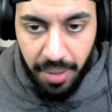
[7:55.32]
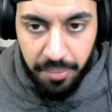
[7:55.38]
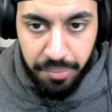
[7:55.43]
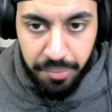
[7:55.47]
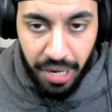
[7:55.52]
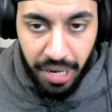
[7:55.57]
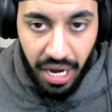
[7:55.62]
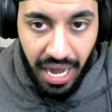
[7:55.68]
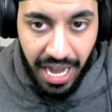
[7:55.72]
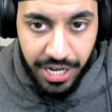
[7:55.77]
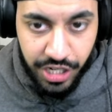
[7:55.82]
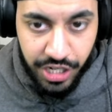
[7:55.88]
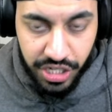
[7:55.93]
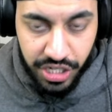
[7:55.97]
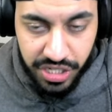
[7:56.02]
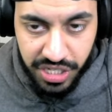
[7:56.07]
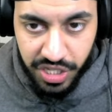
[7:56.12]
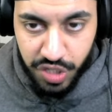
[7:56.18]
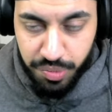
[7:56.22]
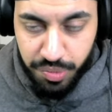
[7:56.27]
But as you can
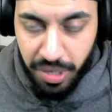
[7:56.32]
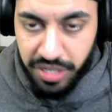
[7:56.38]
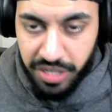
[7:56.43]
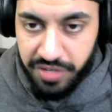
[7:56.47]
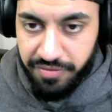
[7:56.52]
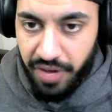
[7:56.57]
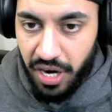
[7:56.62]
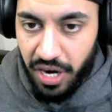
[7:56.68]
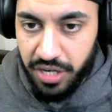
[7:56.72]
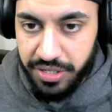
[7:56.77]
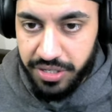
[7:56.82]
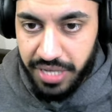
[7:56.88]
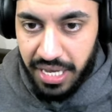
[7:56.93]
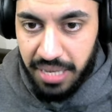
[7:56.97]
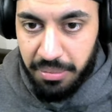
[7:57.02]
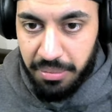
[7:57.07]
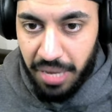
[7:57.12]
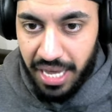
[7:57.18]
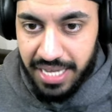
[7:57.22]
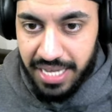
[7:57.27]
see, the sprint to fire
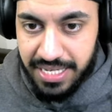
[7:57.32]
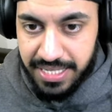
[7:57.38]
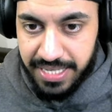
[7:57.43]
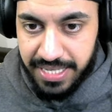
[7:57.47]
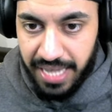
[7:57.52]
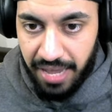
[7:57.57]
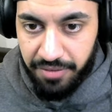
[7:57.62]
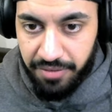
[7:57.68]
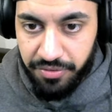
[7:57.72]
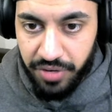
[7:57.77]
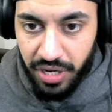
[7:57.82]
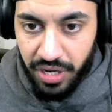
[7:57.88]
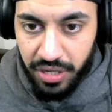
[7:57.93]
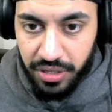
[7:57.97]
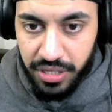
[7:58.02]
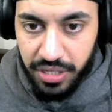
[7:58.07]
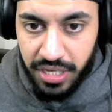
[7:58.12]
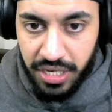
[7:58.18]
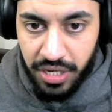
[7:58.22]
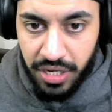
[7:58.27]
time is
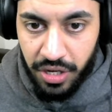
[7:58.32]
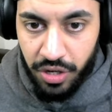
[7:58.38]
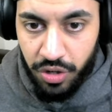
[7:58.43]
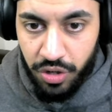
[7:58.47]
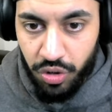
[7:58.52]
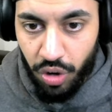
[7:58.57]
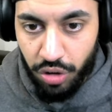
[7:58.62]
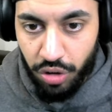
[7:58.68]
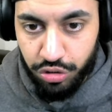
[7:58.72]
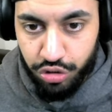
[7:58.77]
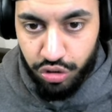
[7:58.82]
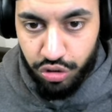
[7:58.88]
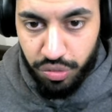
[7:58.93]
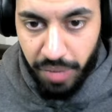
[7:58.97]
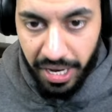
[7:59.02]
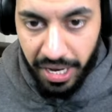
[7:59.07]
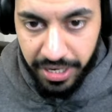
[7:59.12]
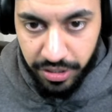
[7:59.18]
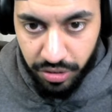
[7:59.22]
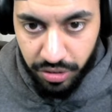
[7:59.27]
definitely not too
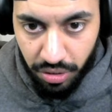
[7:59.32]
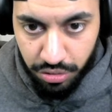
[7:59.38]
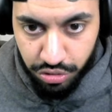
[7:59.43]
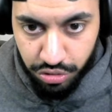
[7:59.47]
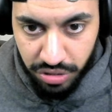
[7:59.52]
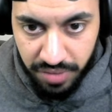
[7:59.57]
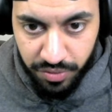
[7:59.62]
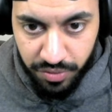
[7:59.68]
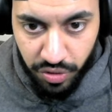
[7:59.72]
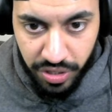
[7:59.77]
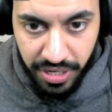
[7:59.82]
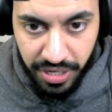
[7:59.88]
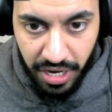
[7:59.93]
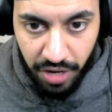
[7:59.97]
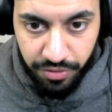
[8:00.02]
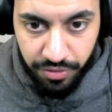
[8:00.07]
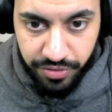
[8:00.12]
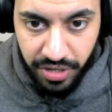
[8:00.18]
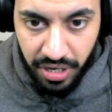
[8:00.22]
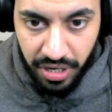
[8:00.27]
bad at all. So even though they
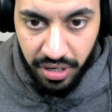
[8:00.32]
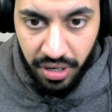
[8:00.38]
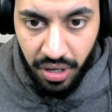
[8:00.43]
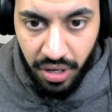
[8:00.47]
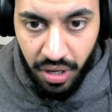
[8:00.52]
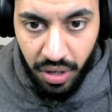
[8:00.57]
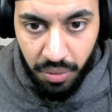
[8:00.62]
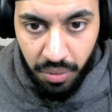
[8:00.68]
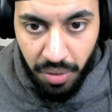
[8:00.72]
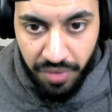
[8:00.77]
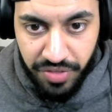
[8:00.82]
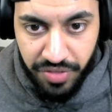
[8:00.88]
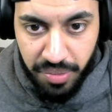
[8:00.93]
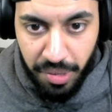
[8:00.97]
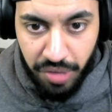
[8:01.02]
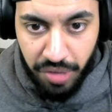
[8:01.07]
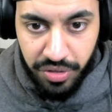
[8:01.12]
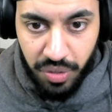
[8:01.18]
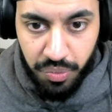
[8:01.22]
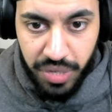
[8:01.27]
nerfed it, with the
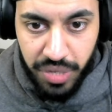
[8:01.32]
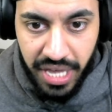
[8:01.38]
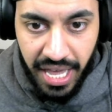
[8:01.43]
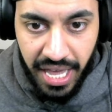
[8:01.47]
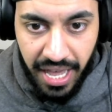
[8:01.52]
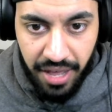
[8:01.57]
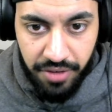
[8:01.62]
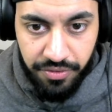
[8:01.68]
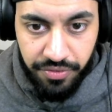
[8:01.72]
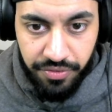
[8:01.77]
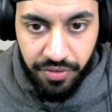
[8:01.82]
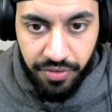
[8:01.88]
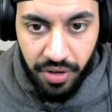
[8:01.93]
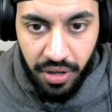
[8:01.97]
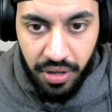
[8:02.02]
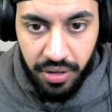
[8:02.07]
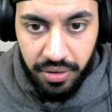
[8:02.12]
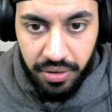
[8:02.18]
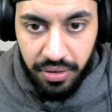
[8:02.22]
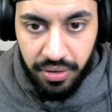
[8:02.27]
build that we have,
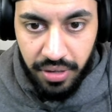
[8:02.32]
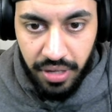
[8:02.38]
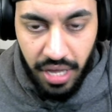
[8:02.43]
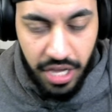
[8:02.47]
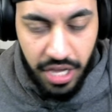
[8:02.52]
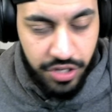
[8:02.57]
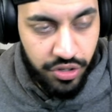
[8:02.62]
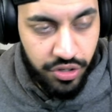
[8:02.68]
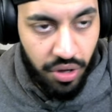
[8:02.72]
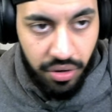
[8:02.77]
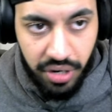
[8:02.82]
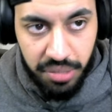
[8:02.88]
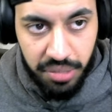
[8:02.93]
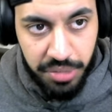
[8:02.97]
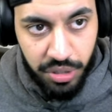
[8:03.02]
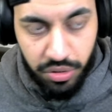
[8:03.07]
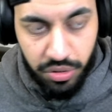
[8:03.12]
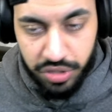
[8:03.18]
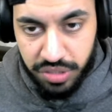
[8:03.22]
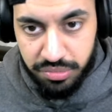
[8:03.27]
it's not going to
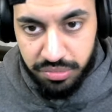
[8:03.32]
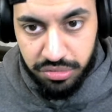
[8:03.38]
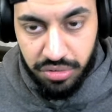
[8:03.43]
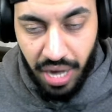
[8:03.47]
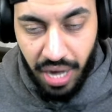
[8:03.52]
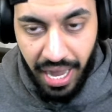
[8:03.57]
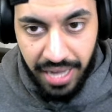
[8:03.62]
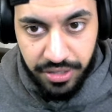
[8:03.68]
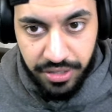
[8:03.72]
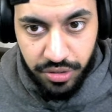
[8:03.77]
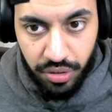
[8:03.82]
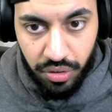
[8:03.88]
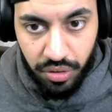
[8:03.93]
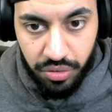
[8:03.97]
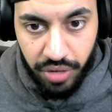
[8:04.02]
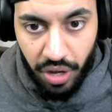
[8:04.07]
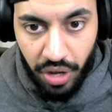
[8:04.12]
be noticeable at all.